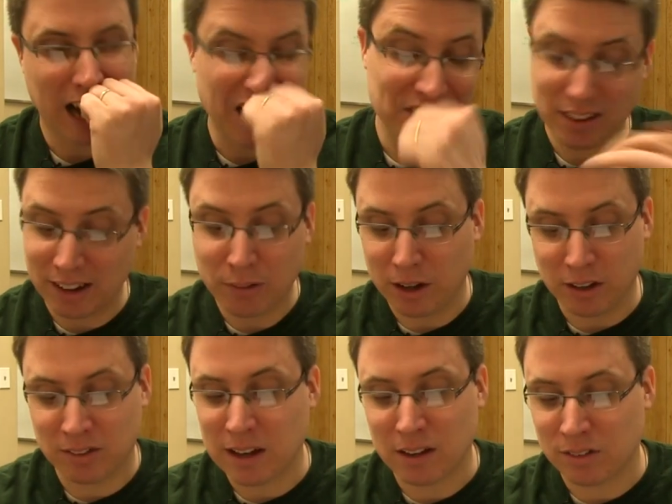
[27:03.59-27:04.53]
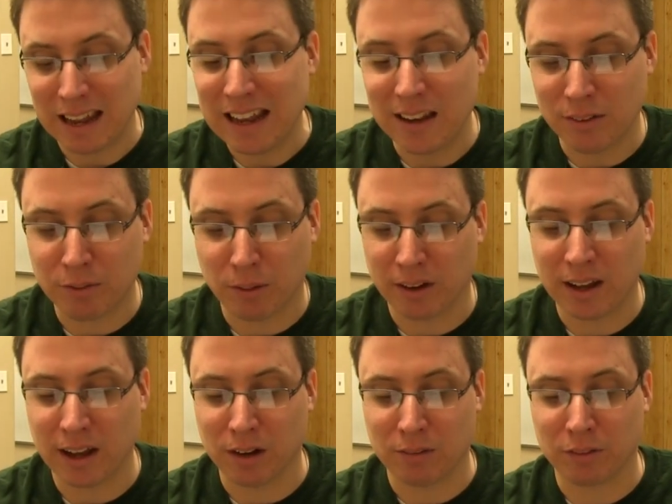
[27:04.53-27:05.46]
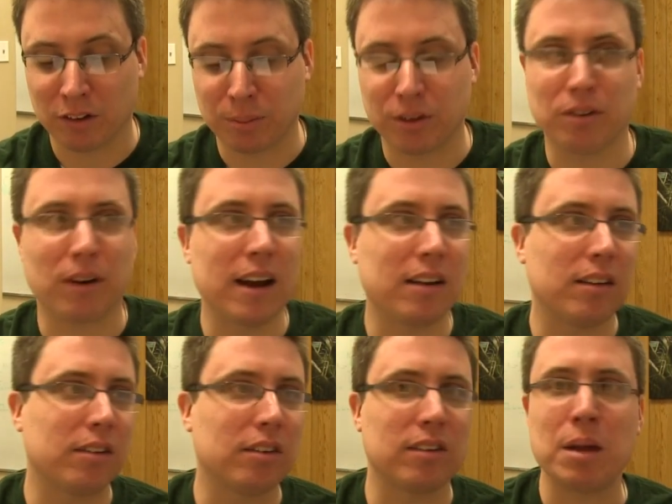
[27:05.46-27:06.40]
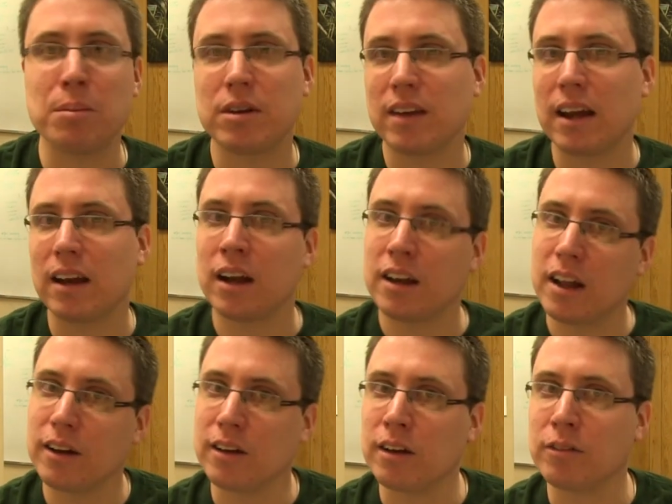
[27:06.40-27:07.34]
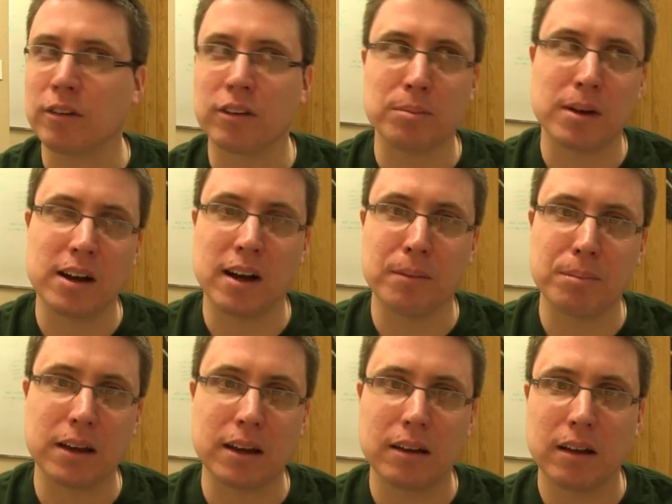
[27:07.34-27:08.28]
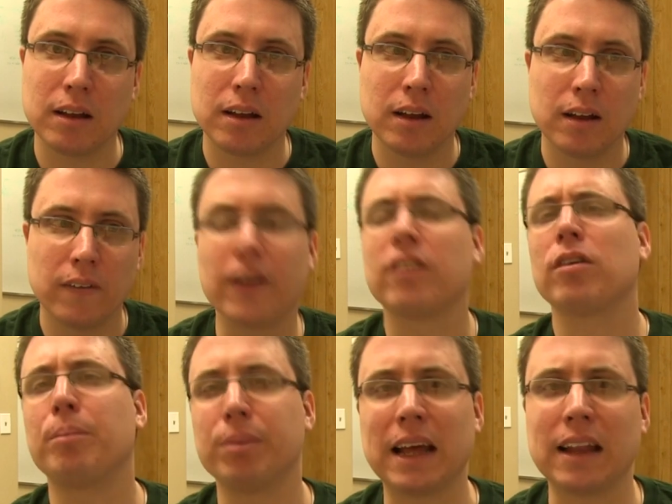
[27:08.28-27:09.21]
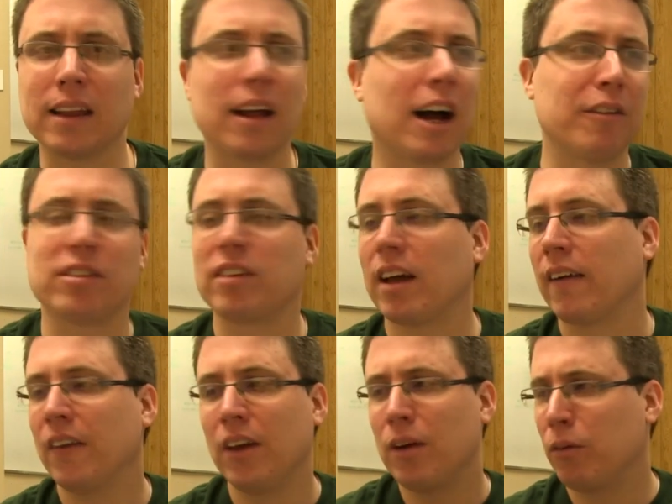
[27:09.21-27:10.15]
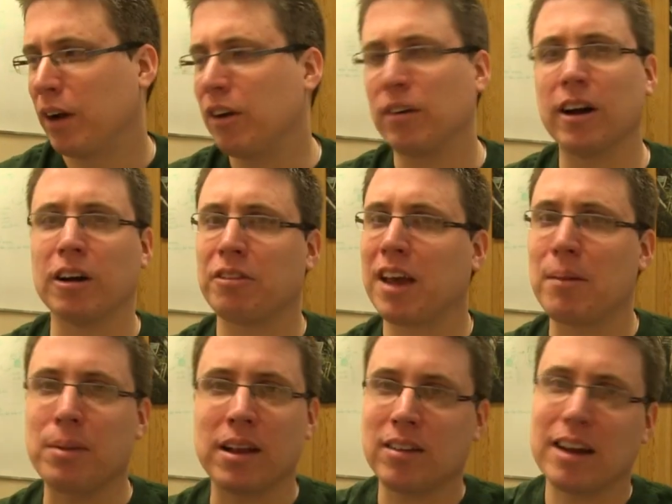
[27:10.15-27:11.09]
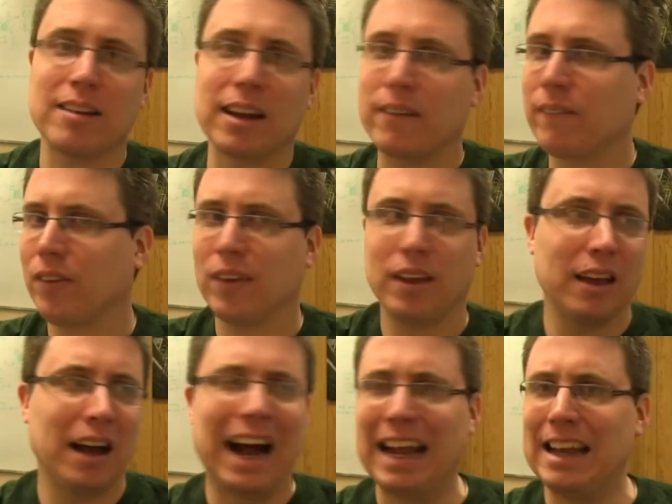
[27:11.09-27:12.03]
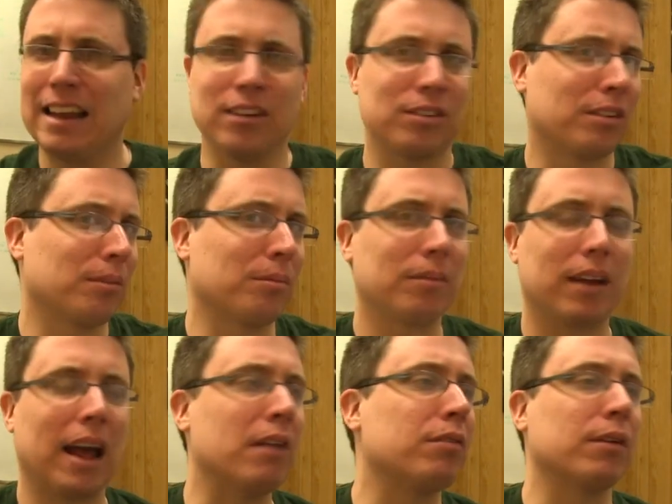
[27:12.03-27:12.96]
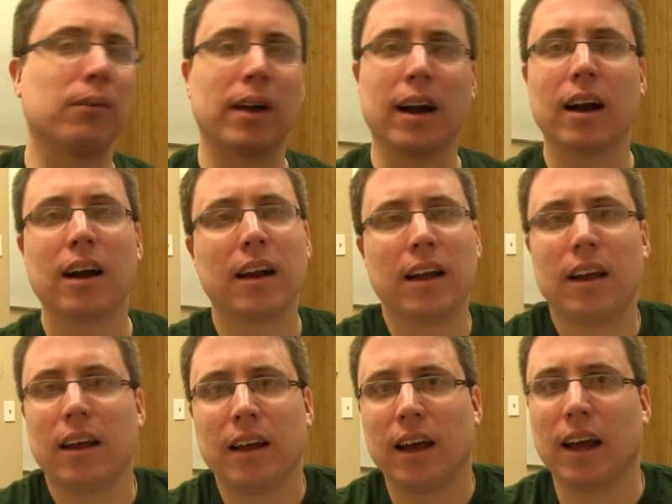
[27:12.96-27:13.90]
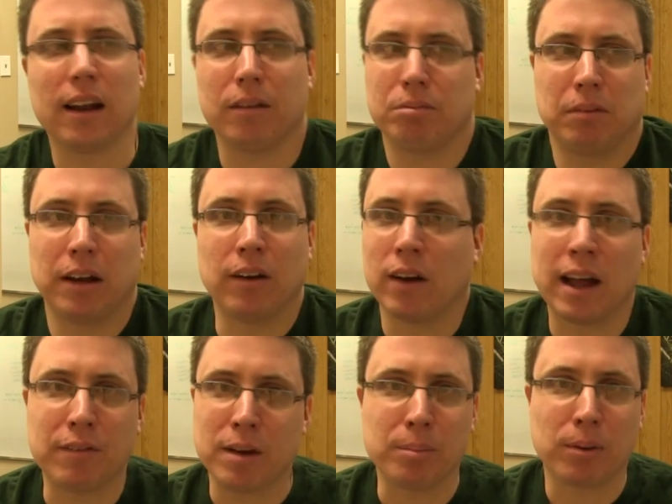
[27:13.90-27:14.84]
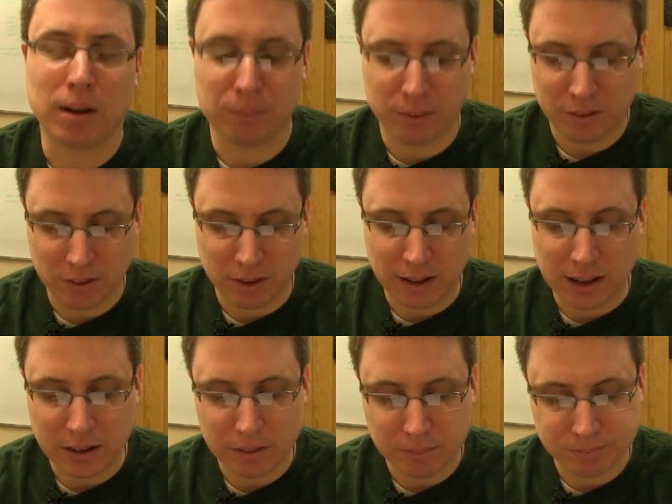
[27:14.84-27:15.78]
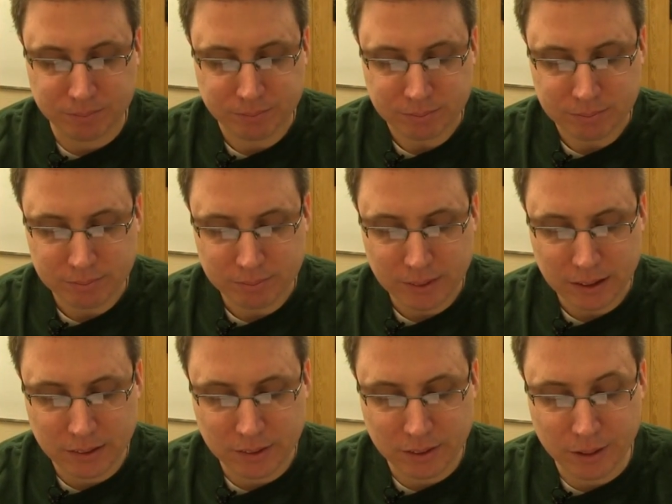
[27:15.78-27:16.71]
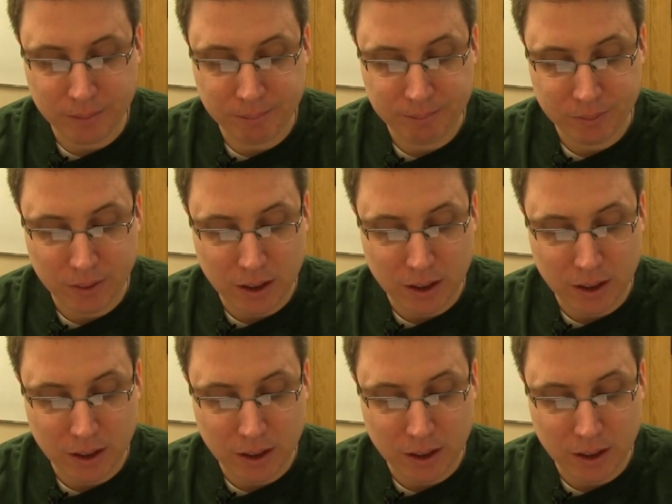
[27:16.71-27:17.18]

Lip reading: obviously, like what you said, is in the 40K universe, but trying to just imitate another universe might not be like so blatantly. Obviously, when I do narrative campaigns, I take ideas from everywhere, and I don't have any problem with doing that. So,